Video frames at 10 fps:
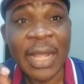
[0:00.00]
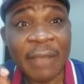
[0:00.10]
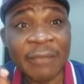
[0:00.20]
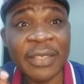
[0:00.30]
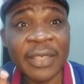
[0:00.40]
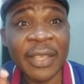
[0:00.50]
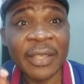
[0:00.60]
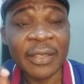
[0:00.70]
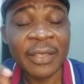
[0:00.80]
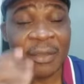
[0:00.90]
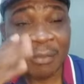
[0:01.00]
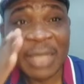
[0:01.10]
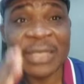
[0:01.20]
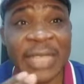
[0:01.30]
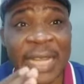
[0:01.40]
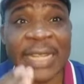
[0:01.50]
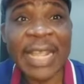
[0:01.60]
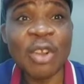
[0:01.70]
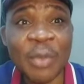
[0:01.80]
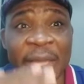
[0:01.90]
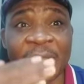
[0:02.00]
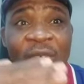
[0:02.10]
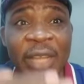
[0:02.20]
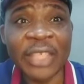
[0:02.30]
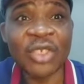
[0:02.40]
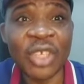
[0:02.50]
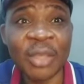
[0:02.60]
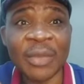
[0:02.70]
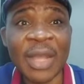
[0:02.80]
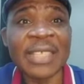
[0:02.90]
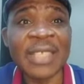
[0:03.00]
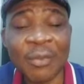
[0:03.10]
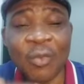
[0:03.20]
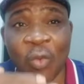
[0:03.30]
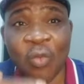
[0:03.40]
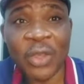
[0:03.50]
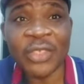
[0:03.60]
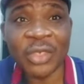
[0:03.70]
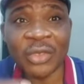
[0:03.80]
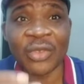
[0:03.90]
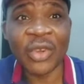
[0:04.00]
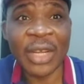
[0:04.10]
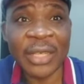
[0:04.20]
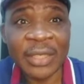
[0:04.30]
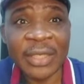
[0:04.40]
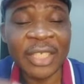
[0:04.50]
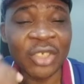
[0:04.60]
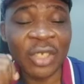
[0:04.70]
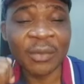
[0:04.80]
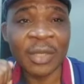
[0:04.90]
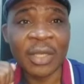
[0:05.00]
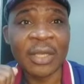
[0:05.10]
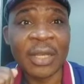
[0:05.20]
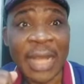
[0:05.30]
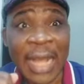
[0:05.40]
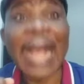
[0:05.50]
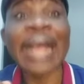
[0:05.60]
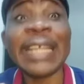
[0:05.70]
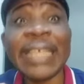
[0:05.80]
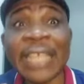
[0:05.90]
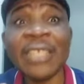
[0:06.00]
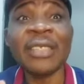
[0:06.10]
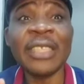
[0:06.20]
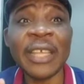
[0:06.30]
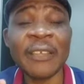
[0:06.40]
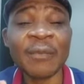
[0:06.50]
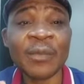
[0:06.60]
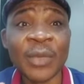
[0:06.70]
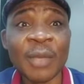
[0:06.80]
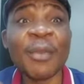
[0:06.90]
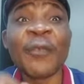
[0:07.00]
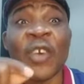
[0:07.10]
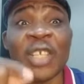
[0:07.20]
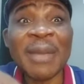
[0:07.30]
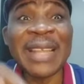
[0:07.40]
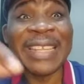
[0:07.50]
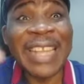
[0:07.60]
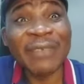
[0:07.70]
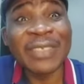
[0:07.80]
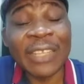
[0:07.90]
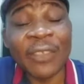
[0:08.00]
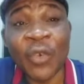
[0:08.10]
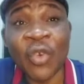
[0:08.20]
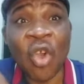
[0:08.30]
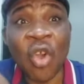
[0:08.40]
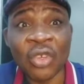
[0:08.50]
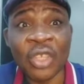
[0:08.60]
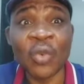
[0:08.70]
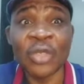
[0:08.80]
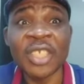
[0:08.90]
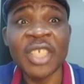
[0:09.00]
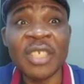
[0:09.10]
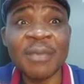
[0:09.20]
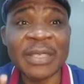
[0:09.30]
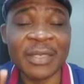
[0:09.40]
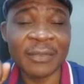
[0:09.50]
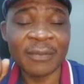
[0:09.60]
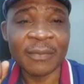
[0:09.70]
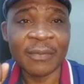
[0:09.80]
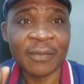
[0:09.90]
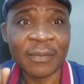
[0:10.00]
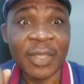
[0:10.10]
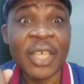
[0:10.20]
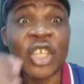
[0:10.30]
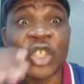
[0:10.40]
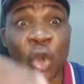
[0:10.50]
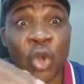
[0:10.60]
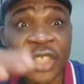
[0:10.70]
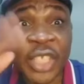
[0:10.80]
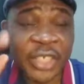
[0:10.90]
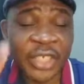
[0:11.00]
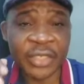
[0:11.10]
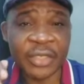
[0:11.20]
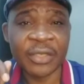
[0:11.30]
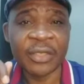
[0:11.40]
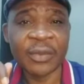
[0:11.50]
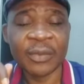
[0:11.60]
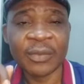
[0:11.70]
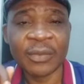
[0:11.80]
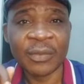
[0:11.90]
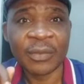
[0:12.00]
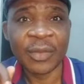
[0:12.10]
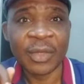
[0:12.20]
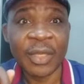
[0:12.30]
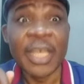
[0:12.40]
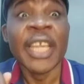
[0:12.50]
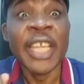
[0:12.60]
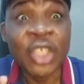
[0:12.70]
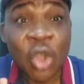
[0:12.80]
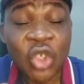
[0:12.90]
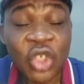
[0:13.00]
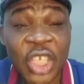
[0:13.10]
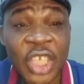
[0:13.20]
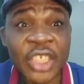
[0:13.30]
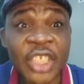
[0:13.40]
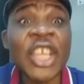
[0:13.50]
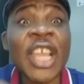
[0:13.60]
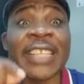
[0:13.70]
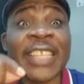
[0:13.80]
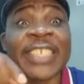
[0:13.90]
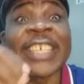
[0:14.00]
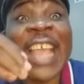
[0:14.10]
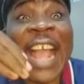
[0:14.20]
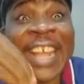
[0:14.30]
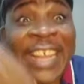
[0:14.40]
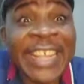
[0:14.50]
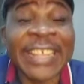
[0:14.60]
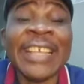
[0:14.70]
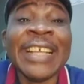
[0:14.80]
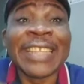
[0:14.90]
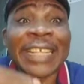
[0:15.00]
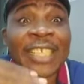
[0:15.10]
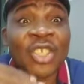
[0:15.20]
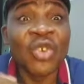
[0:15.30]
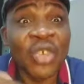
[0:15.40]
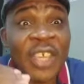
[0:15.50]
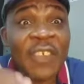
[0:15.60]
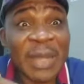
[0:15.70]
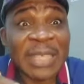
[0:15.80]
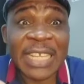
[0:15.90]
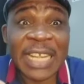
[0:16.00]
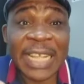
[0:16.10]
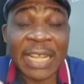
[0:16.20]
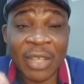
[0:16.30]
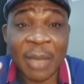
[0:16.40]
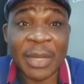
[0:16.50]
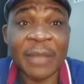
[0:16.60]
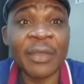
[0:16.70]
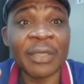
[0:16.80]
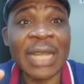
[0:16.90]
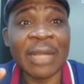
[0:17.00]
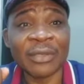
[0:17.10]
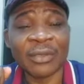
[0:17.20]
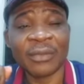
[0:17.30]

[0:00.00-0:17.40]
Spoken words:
After saying, Mazin Nnamdi Kanu began to lecture him, ask him one question to the other, lecture him. And at the end of the day, before the man left that phone call, he was a changed person. His tone changed. He agreed that he's going to give Mazin Nnamdi Kanu a benefit of the doubt.